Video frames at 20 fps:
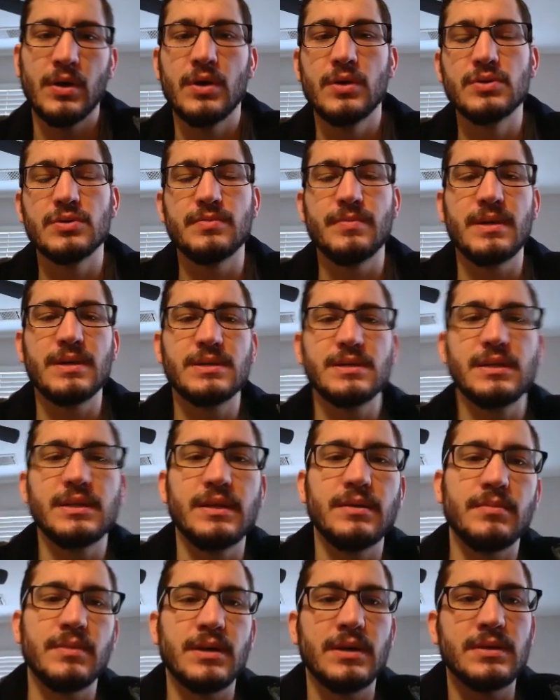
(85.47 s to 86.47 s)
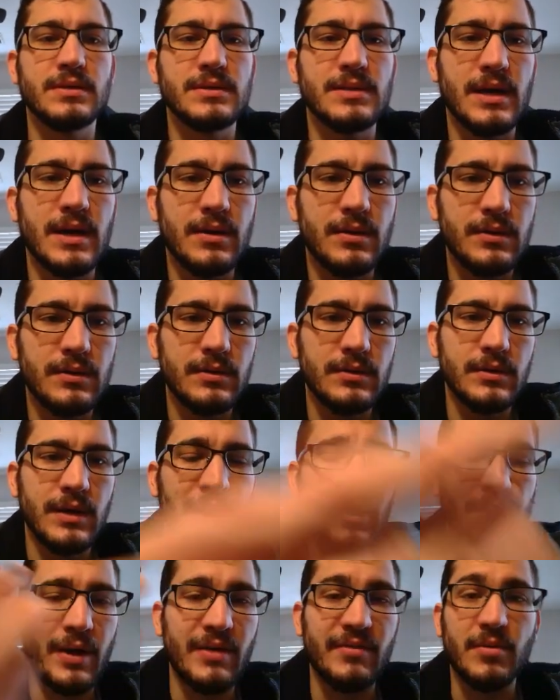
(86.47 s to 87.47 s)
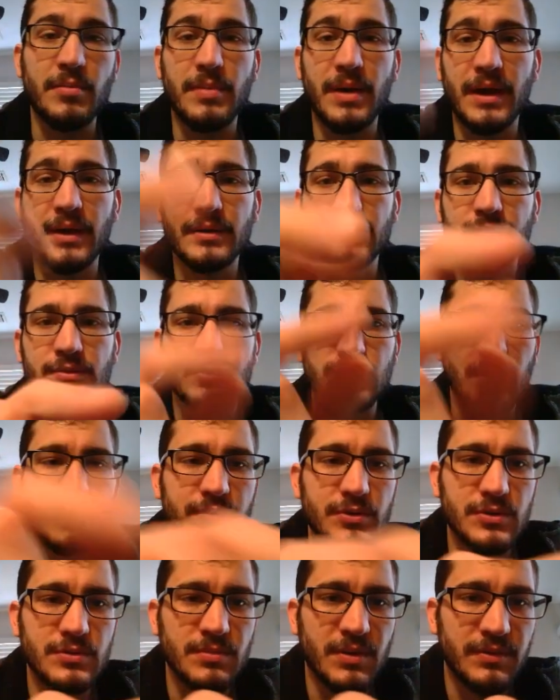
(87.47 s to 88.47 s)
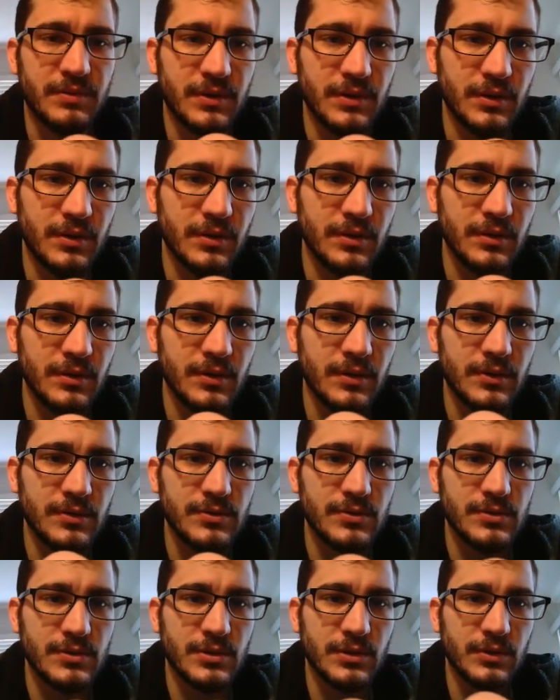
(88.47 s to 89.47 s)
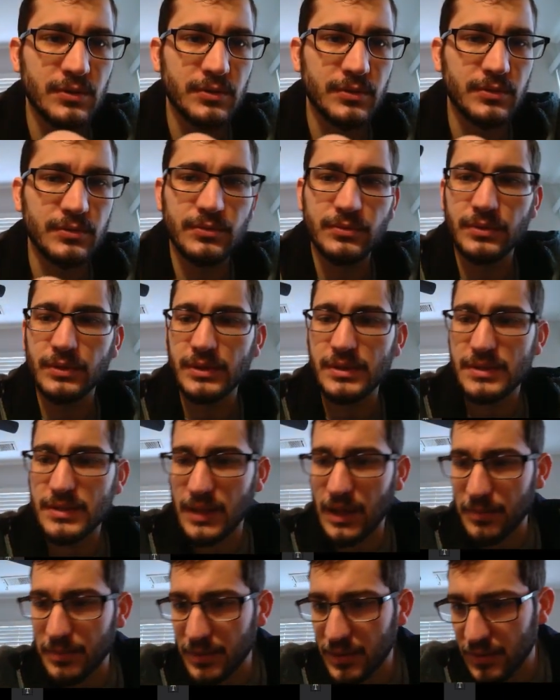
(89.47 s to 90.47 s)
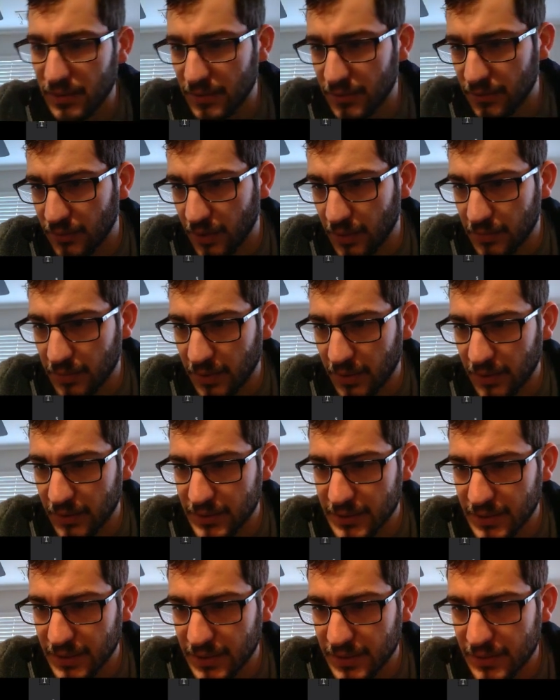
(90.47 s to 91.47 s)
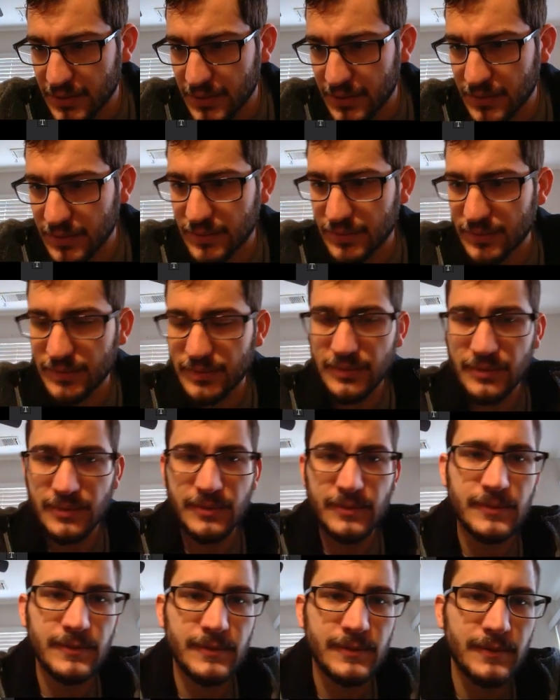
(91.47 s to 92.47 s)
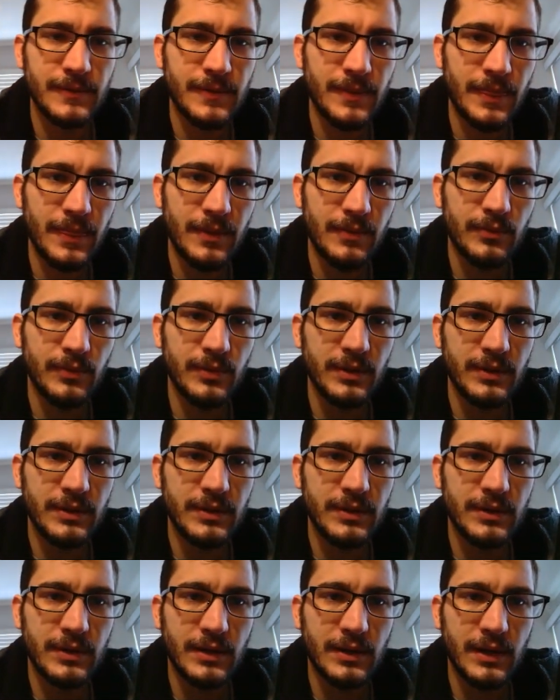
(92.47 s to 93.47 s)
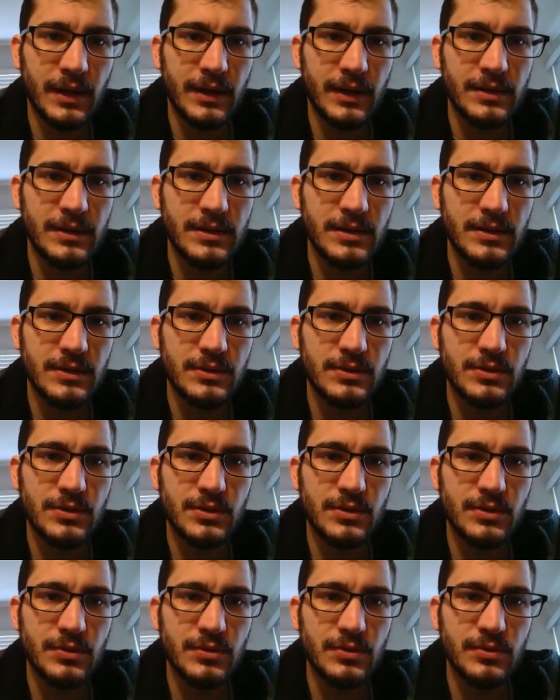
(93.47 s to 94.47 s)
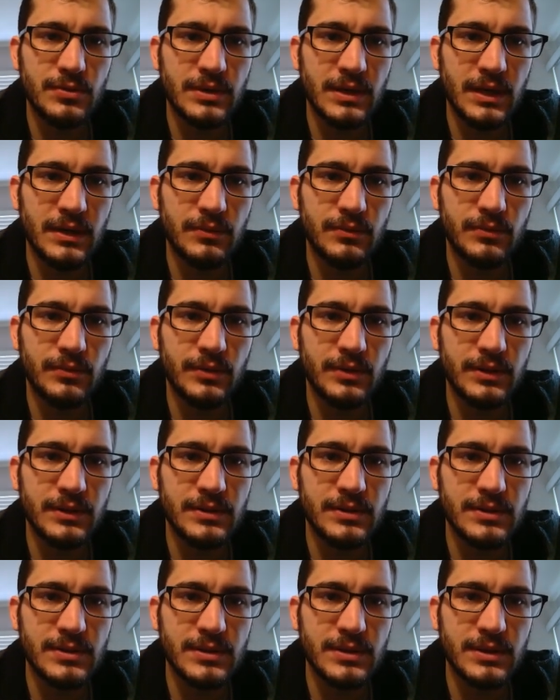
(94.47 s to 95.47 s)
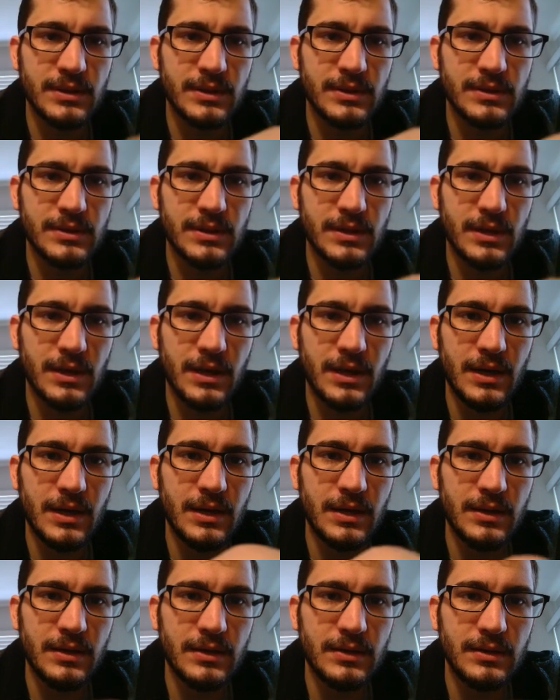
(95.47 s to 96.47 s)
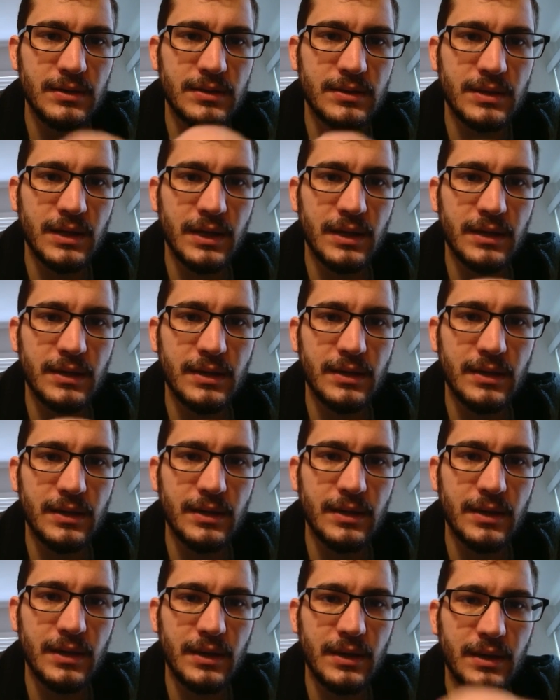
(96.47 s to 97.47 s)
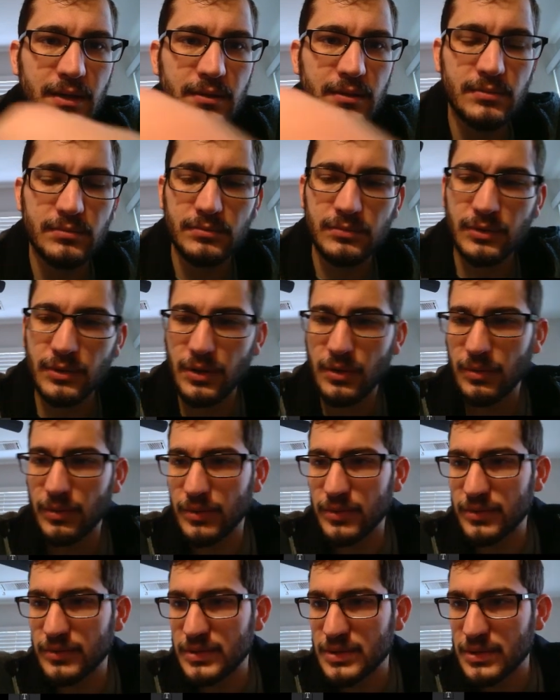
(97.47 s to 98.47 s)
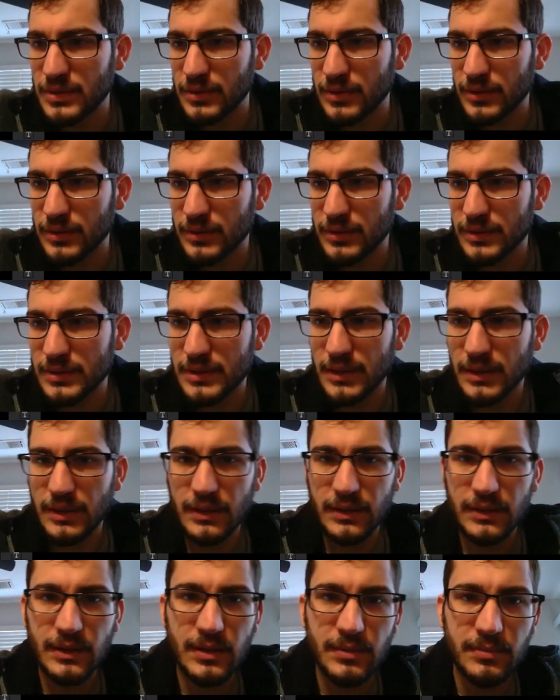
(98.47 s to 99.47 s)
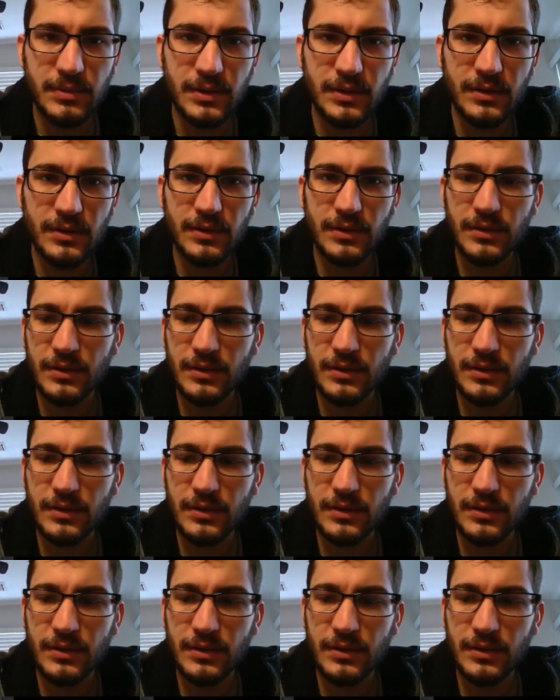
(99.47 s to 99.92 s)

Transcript: So basically it means that I don't have a pen, so I have to use my finger. So it's going to look really sloppy, so I apologize. 192.168. We'll go with 0 because I like that better.